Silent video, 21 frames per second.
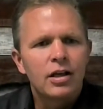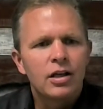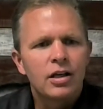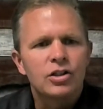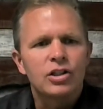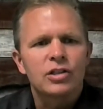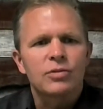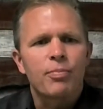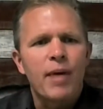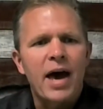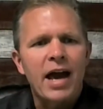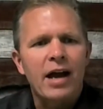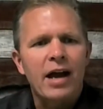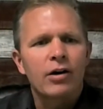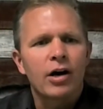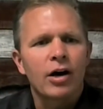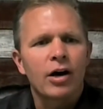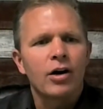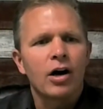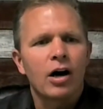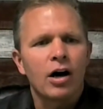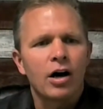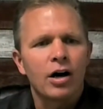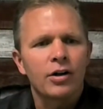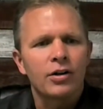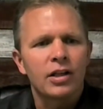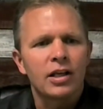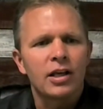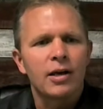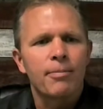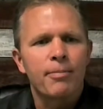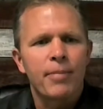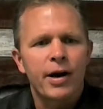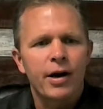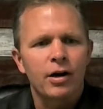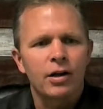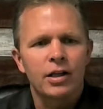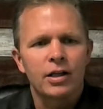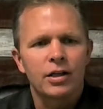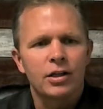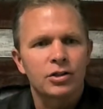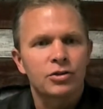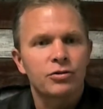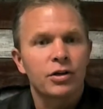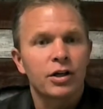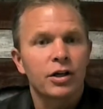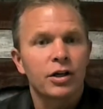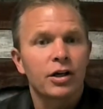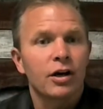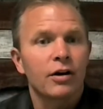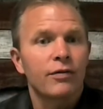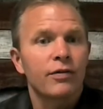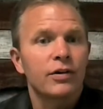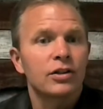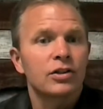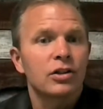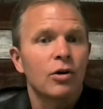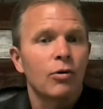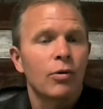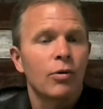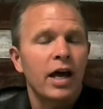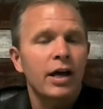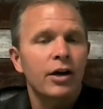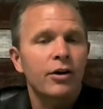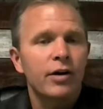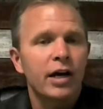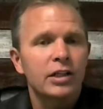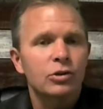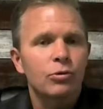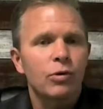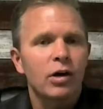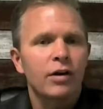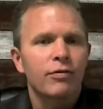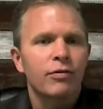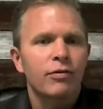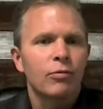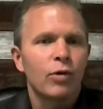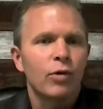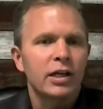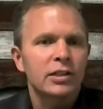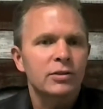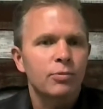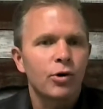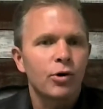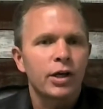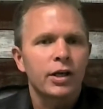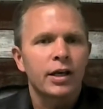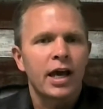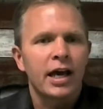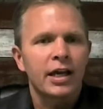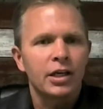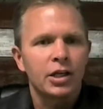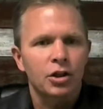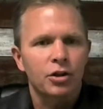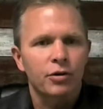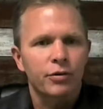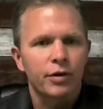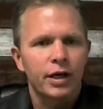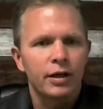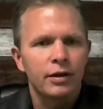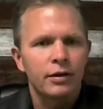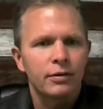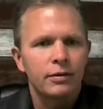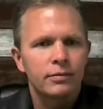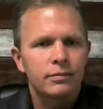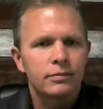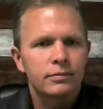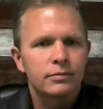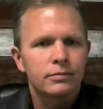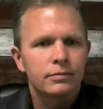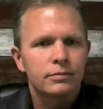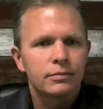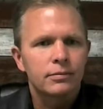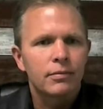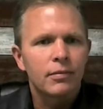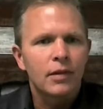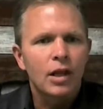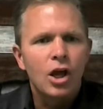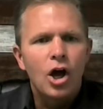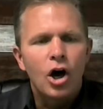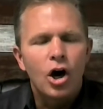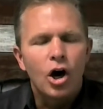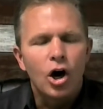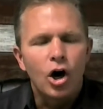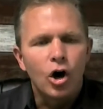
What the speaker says: just background on the apparel industry, Curfy. So when I graduated from West Point in 93, over